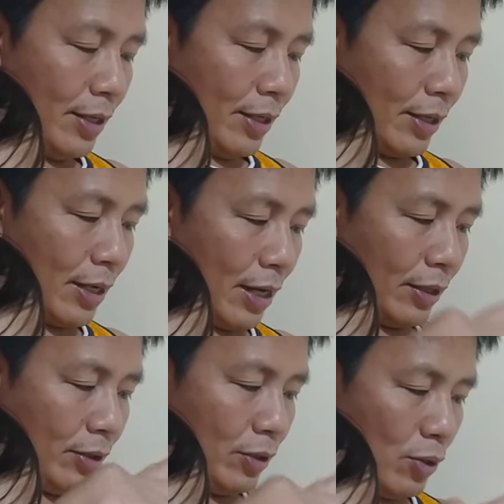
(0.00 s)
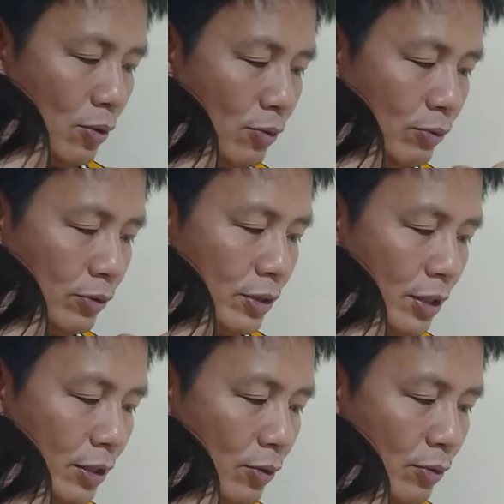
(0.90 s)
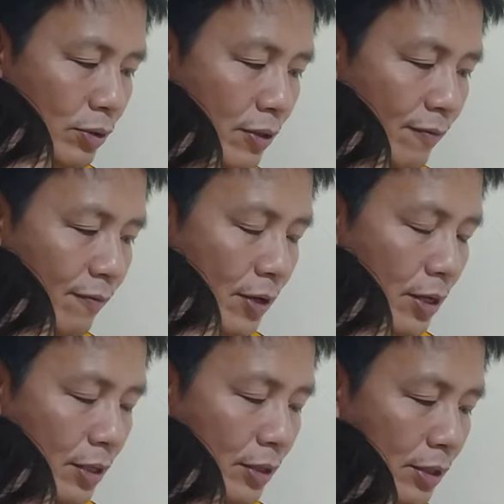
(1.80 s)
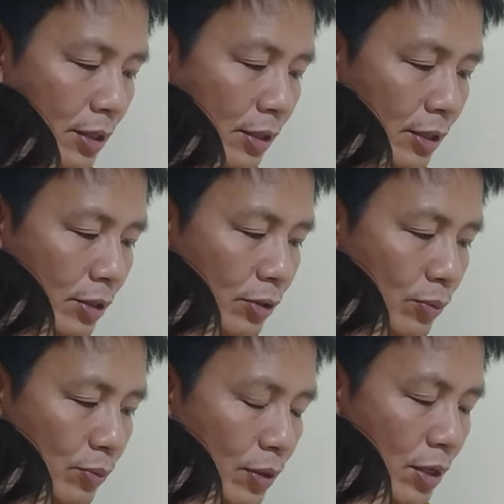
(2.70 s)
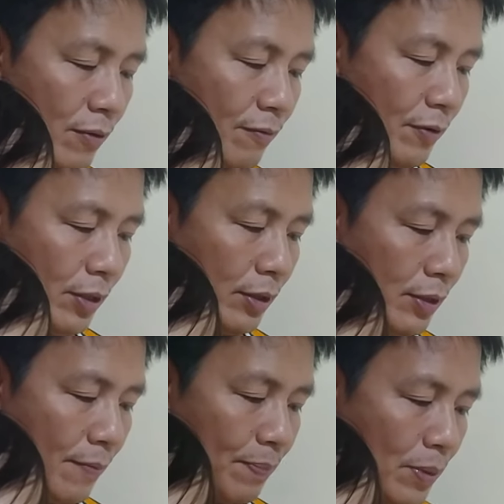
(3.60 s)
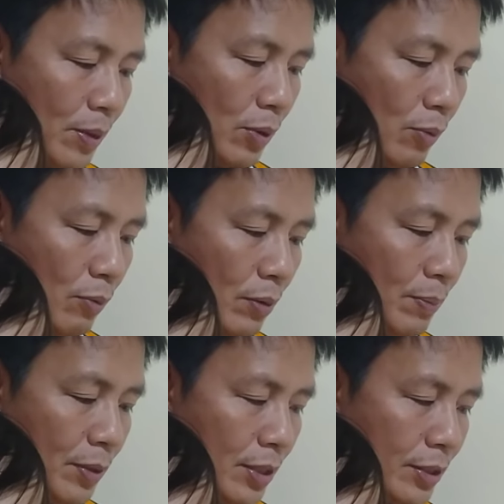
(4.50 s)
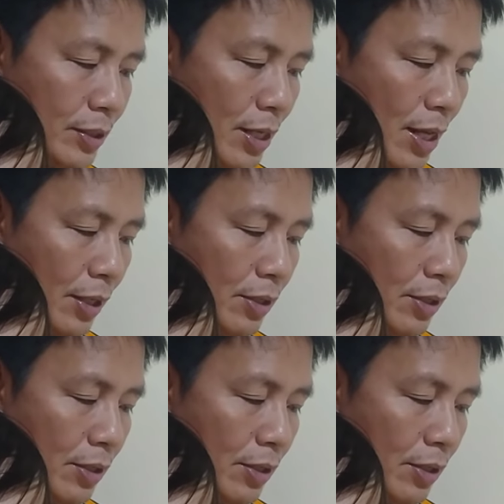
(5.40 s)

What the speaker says: "God knows that on the very day that you eat of it, you will be just like